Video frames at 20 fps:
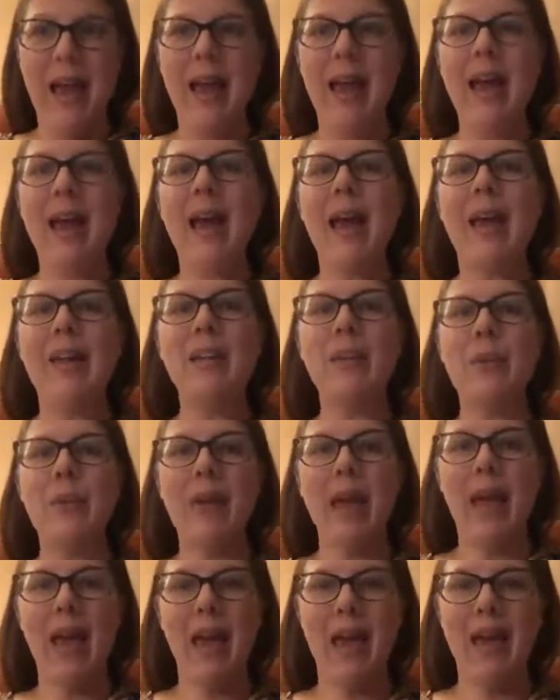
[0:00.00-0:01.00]
and you
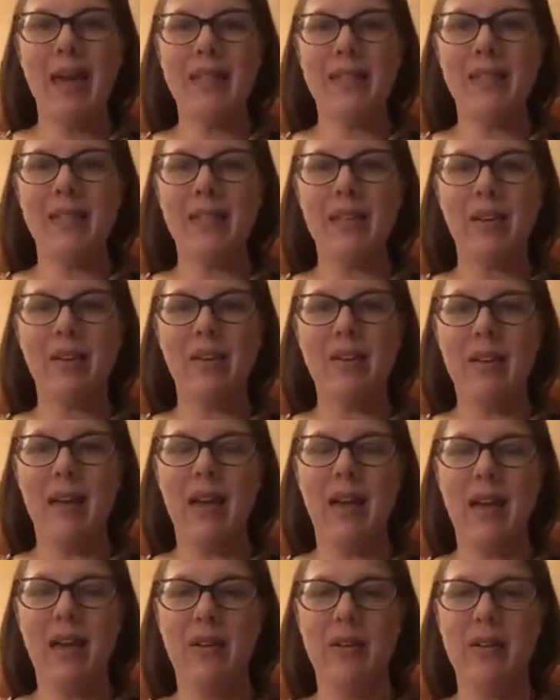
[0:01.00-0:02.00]
can't settle
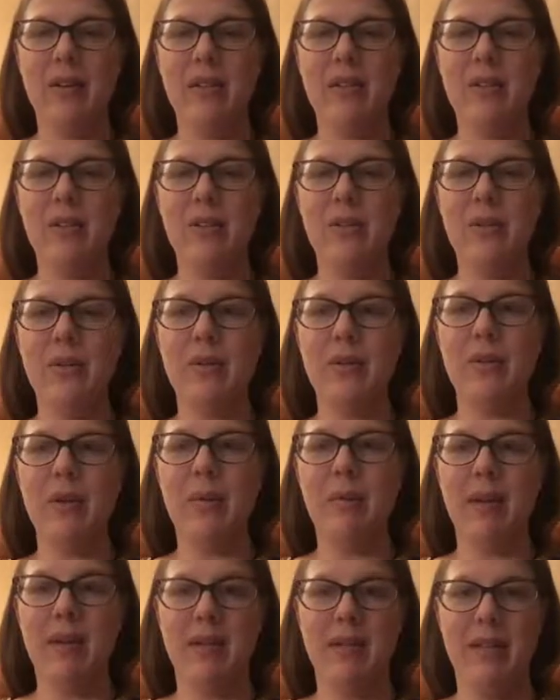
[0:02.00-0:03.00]
down into a
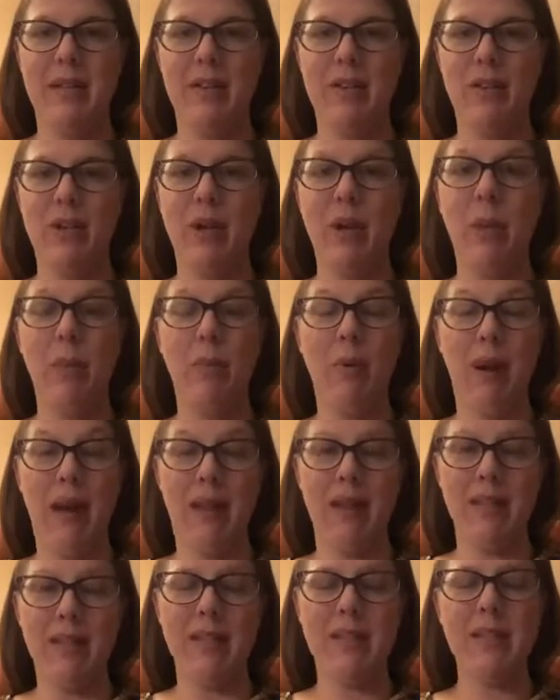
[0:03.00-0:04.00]
meditation
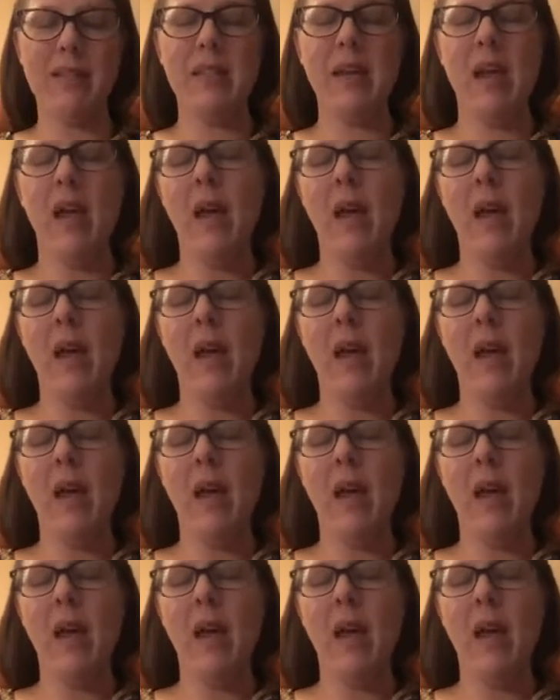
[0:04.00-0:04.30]
practice,